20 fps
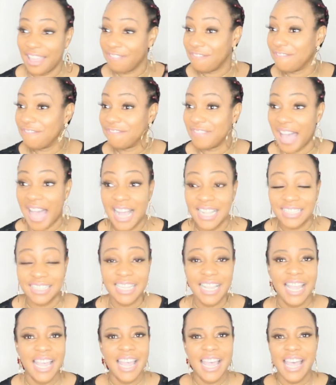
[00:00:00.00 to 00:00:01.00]
I
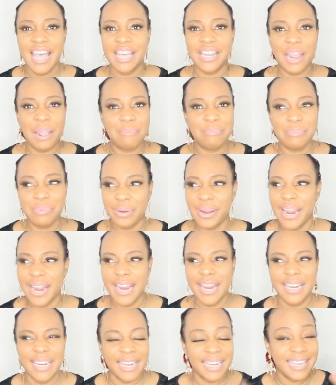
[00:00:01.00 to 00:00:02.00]
fast and I
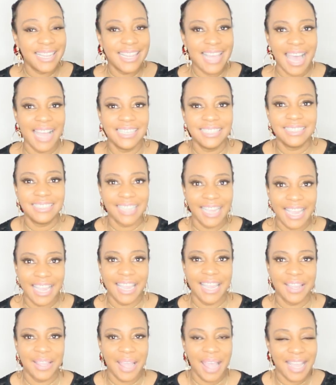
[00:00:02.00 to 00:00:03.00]
prayed and that
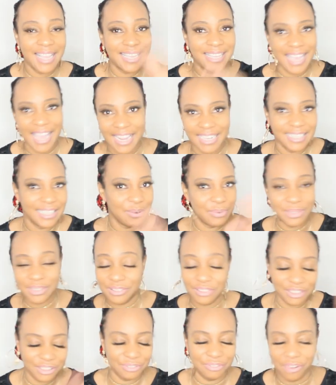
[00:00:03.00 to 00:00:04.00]
day again it
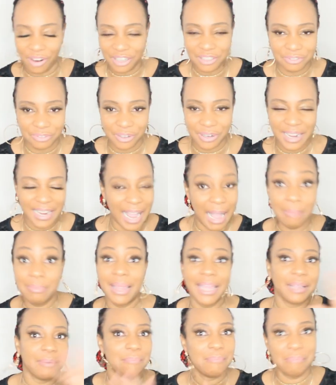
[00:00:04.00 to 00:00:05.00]
was just forceful I'm
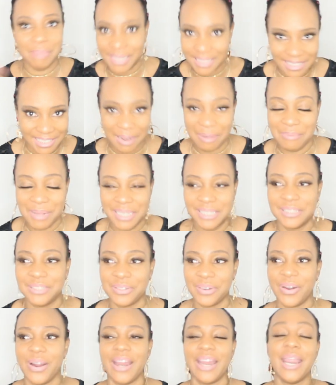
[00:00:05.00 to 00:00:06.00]
like mixing up my
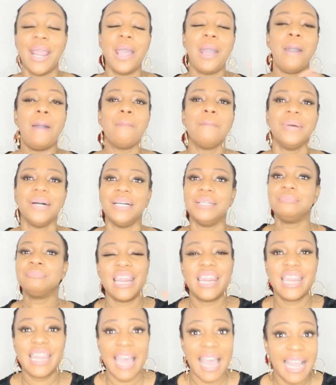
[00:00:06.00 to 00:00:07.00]
story but
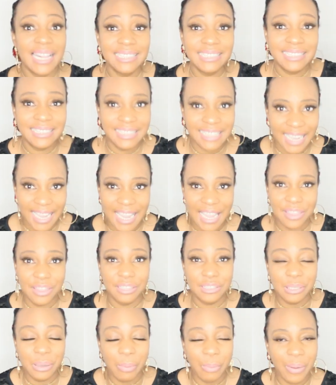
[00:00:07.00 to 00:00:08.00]
that day
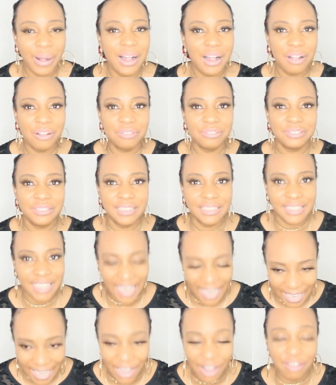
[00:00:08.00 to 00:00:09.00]
the 12th
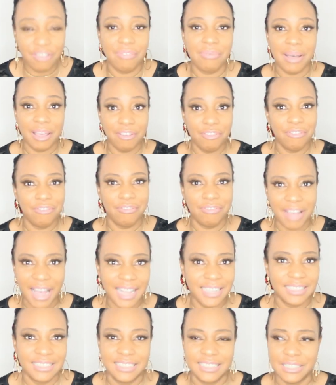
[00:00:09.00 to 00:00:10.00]
day of my
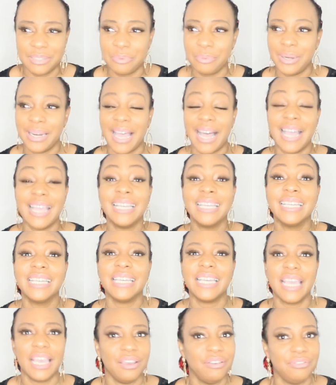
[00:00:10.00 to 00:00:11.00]
fasting when I
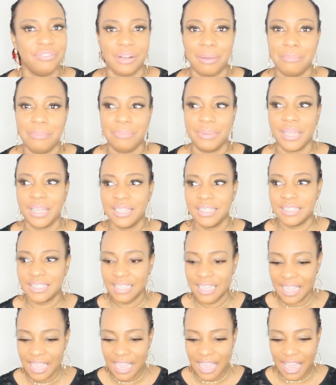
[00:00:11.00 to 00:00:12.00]
gave up
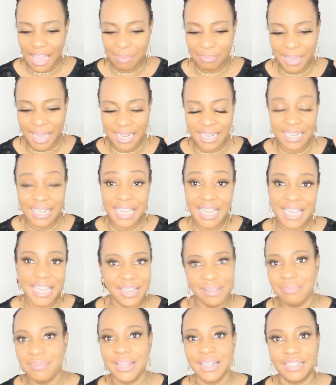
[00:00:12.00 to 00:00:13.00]
because I'm getting
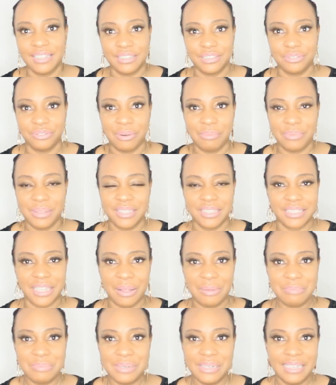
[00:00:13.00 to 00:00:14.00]
emails from this
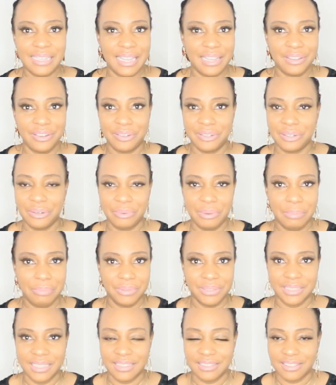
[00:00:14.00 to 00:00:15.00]
company that they're gonna
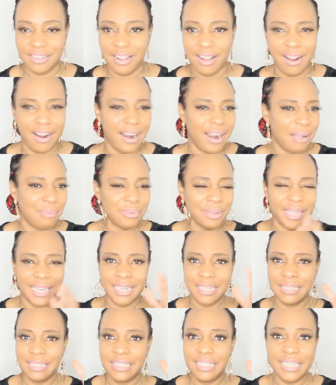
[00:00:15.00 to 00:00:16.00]
repossess the car I'm
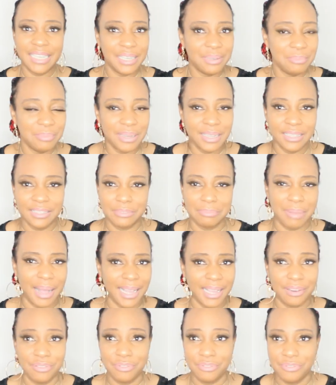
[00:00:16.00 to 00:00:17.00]
getting emails
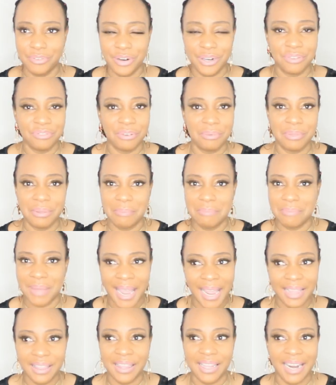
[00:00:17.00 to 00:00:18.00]
back and forth from the
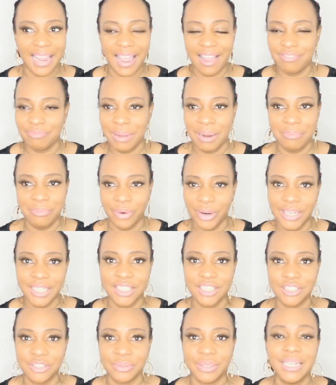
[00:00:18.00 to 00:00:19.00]
bank that I have my
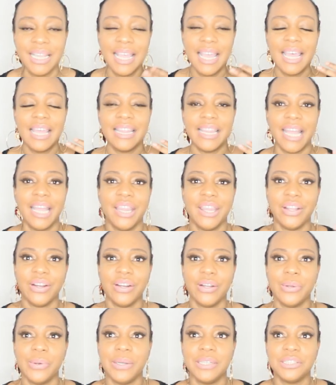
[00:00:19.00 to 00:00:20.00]
mortgage with that
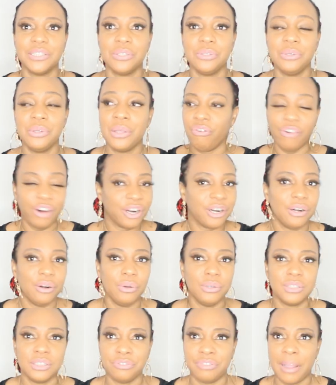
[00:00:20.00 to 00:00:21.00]
they're going to
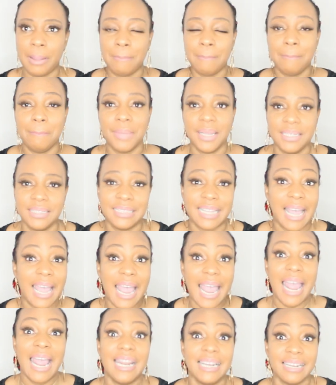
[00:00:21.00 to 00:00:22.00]
foreclose if I miss
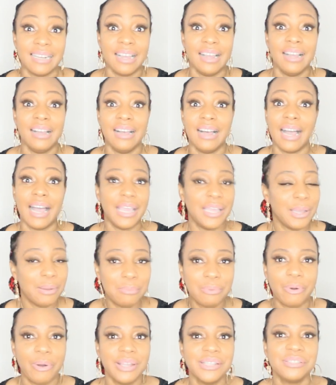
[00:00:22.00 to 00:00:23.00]
and I
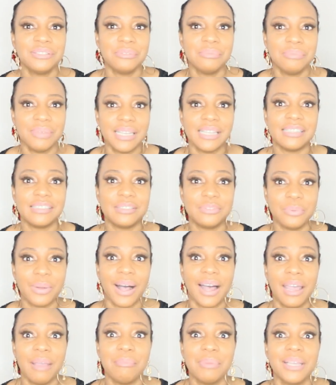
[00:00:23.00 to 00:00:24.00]
am going to miss.
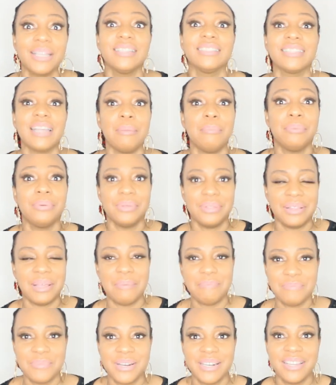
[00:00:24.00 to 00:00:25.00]
Why? Because I put
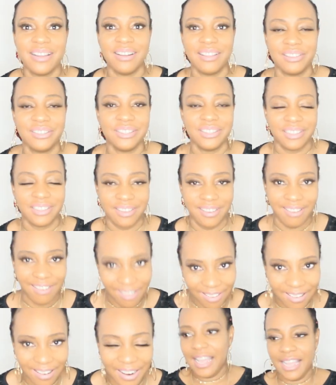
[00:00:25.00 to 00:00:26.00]
that money onto the
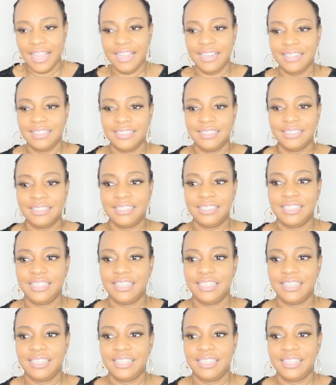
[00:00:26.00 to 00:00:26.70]
car. And